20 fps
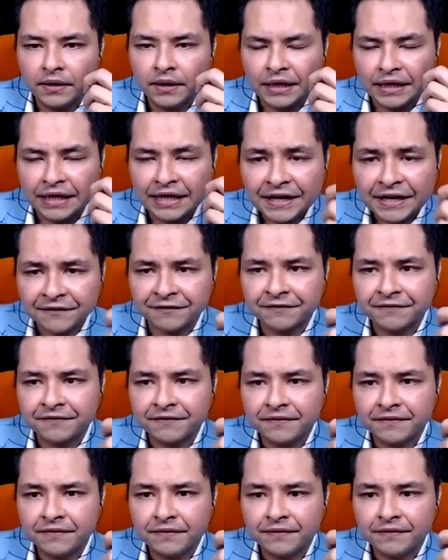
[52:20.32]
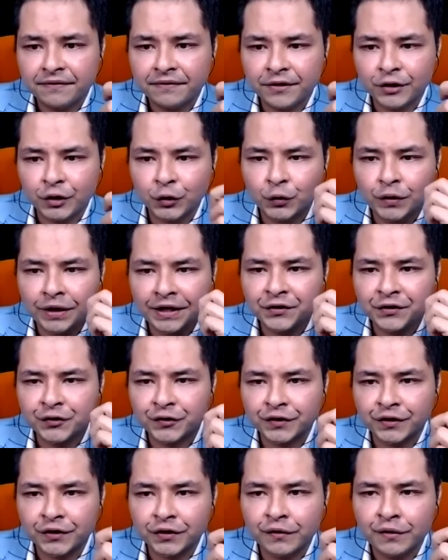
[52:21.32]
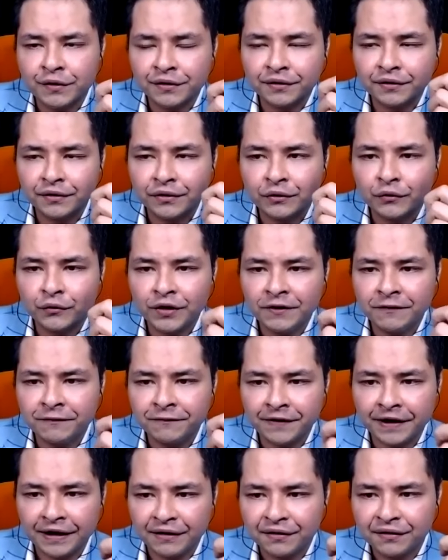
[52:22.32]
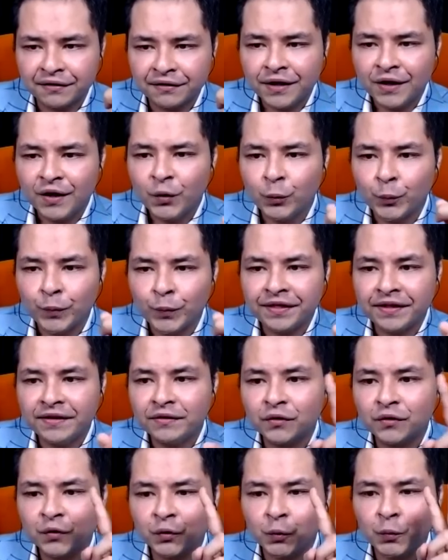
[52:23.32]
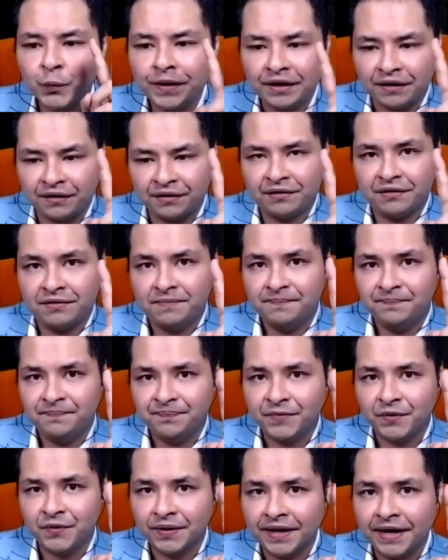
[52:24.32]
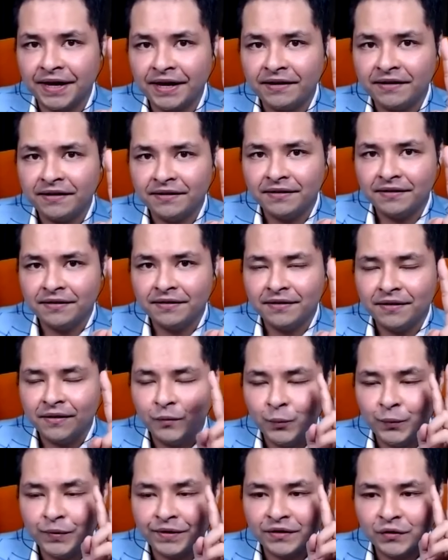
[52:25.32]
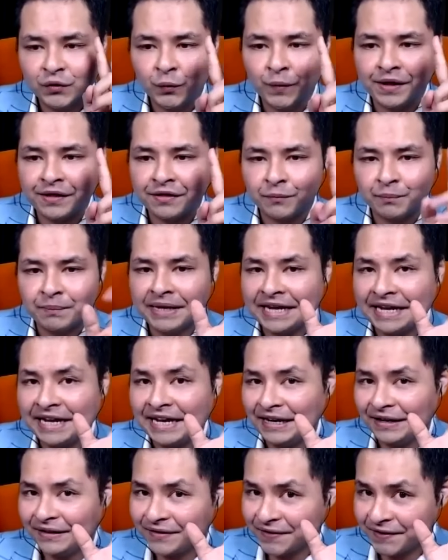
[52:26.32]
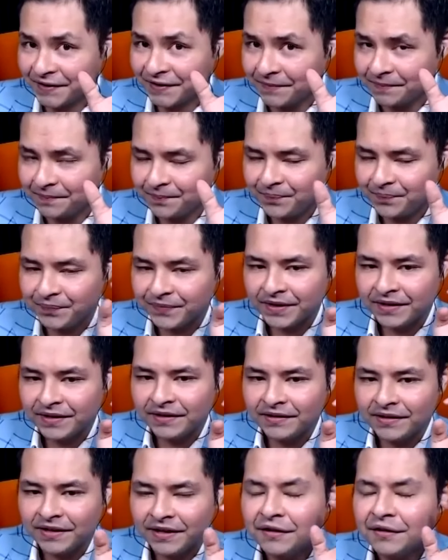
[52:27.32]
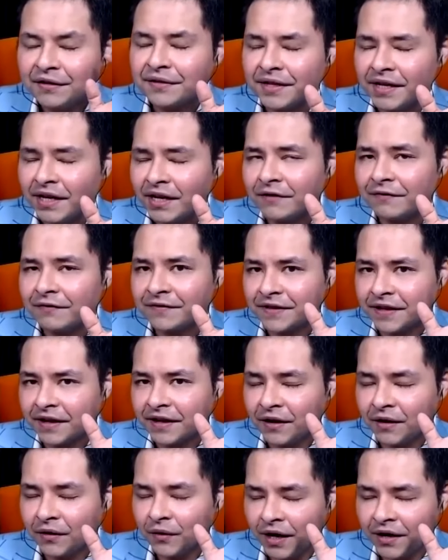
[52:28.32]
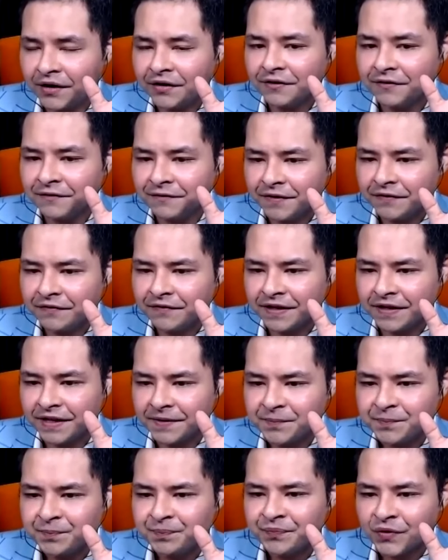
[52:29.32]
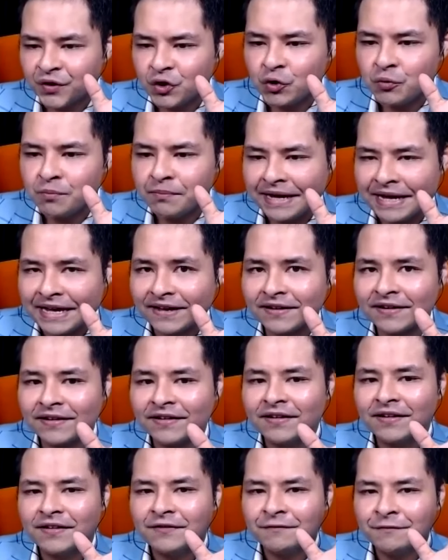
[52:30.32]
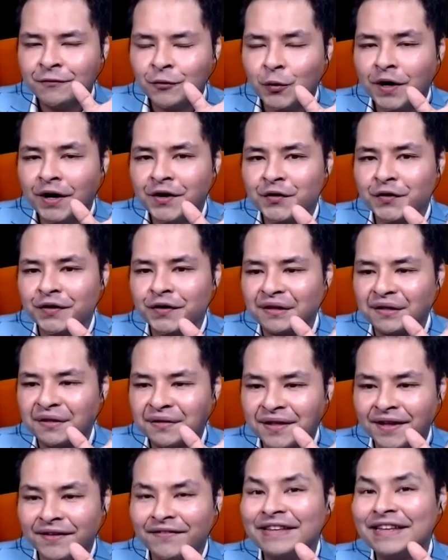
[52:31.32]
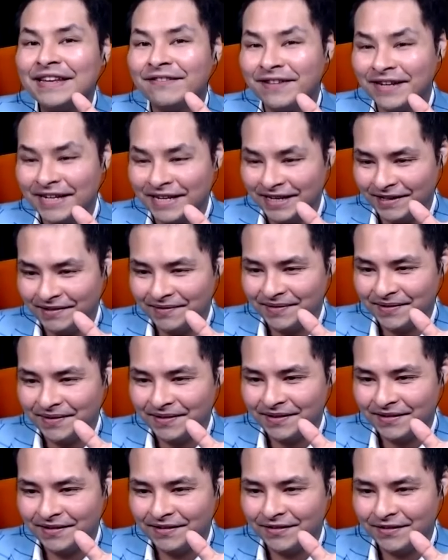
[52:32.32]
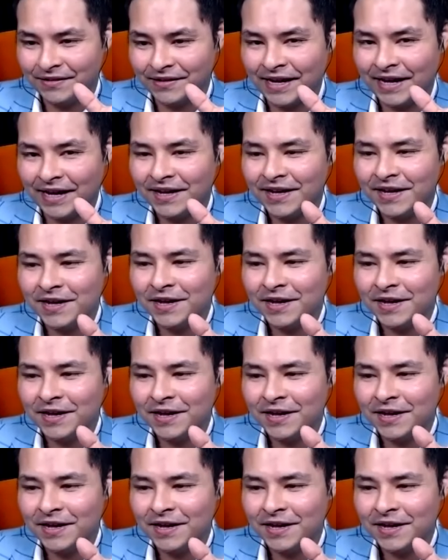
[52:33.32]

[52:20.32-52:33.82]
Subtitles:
if you introduce three friends within 2 weeks, okay? Within 2 weeks, meaning in a term, instead of 150, you make 470 ringgit, okay,